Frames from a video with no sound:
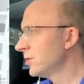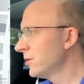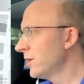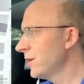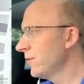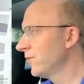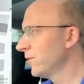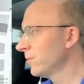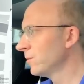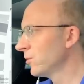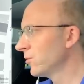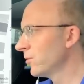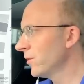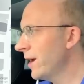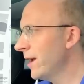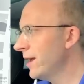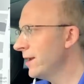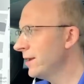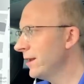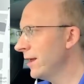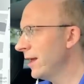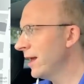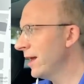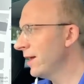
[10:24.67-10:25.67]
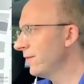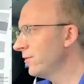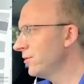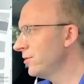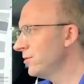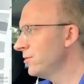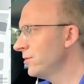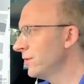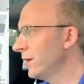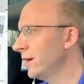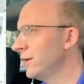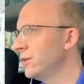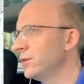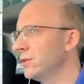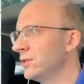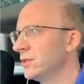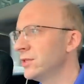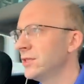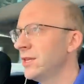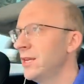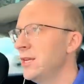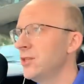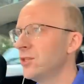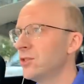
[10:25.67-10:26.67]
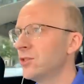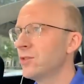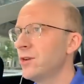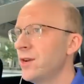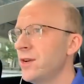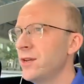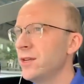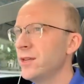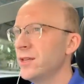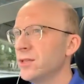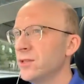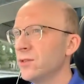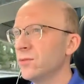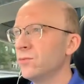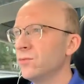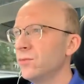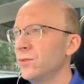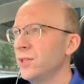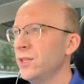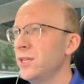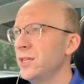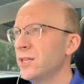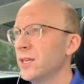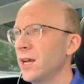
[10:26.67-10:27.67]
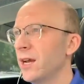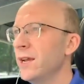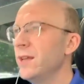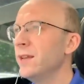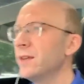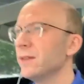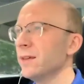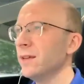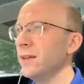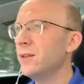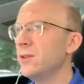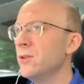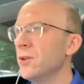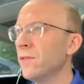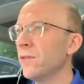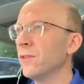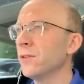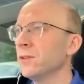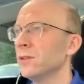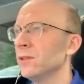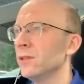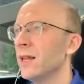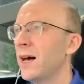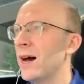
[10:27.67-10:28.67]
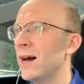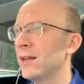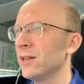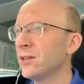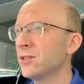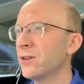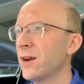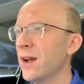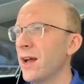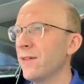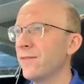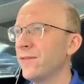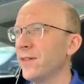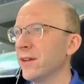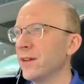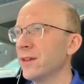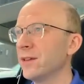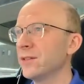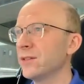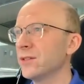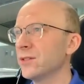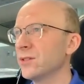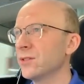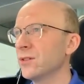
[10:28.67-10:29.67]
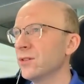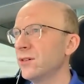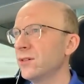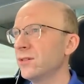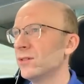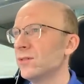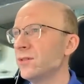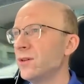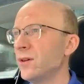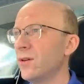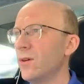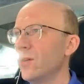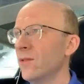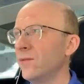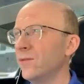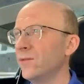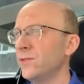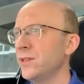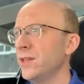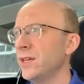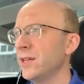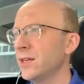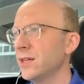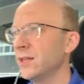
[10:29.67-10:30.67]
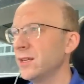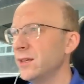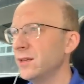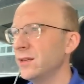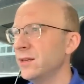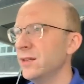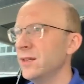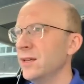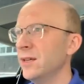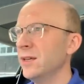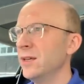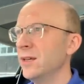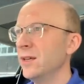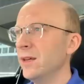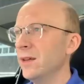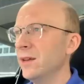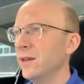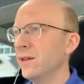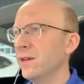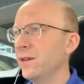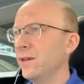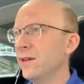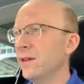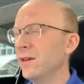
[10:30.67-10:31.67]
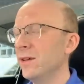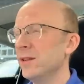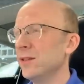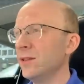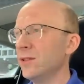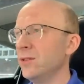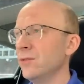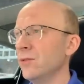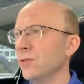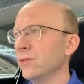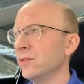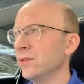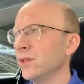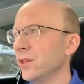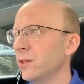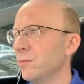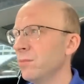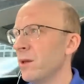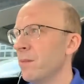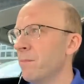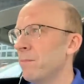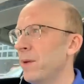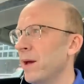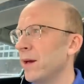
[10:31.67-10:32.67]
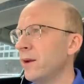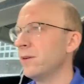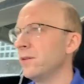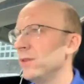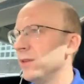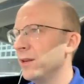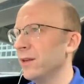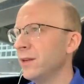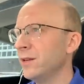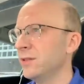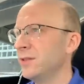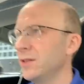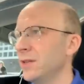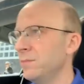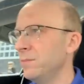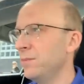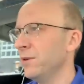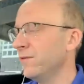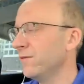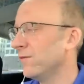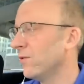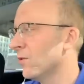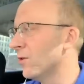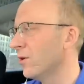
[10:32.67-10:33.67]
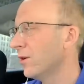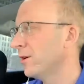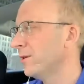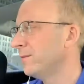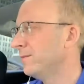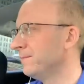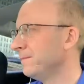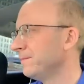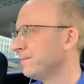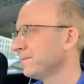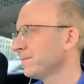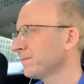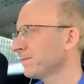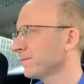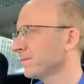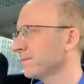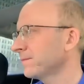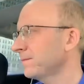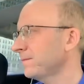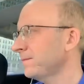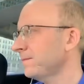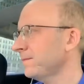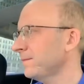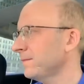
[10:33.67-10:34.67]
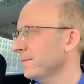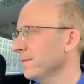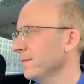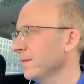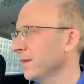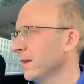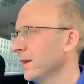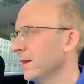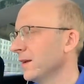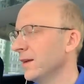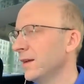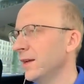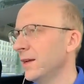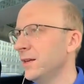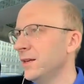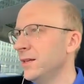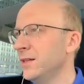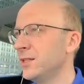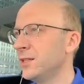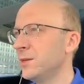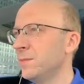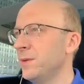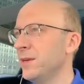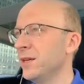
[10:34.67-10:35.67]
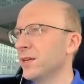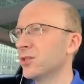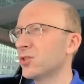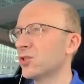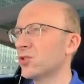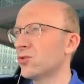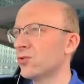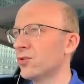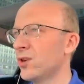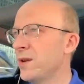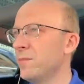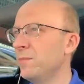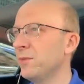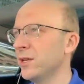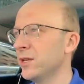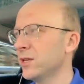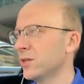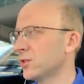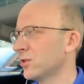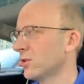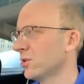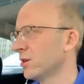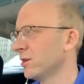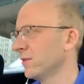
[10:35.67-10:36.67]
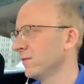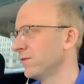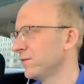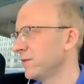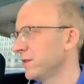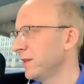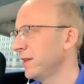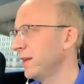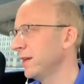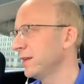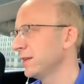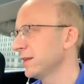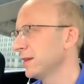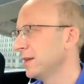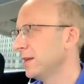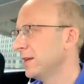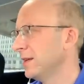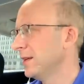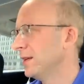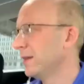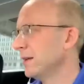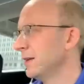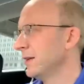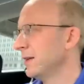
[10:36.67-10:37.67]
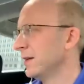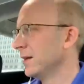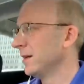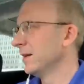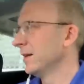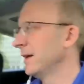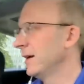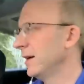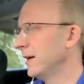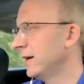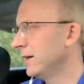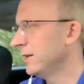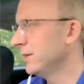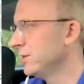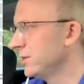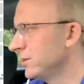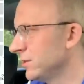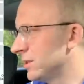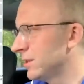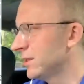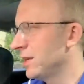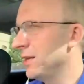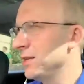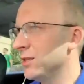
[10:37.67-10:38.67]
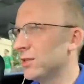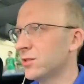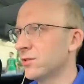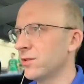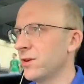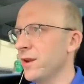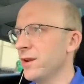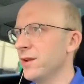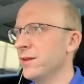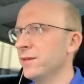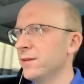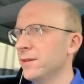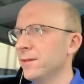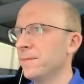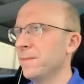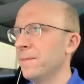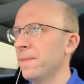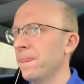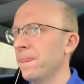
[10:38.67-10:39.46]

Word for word: Turning from Grand Avenue onto State Street is really tight and you have a lot of traffic. So hopefully it can do a little bit better than it did before. It needs to be extremely assertive to get onto State Street